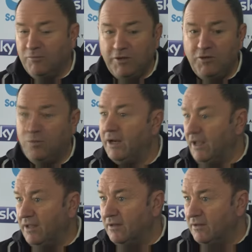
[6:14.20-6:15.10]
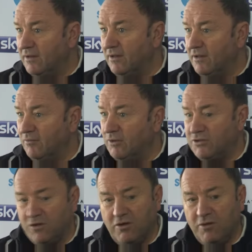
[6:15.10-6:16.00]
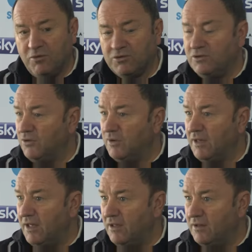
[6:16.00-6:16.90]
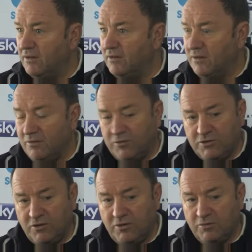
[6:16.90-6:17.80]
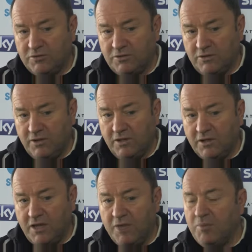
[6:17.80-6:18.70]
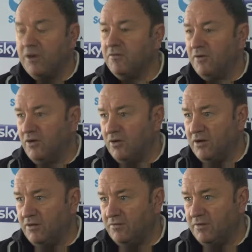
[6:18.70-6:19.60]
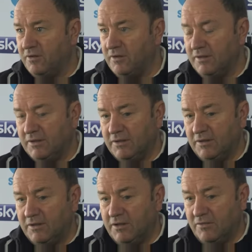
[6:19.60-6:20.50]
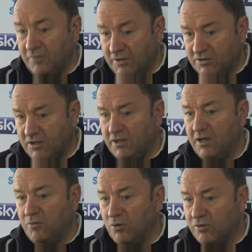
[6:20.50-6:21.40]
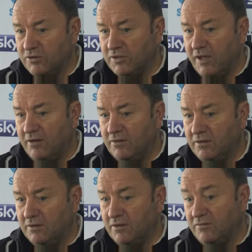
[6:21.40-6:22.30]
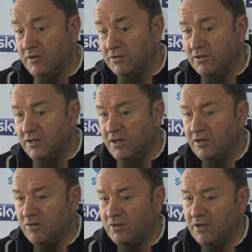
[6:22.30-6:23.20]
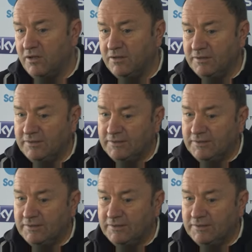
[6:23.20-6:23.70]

when you win it, and we certainly wasn't doing that, and uh, we certainly wasn't keeping it for long enough, and and eventually they wore us down, and eventually they got their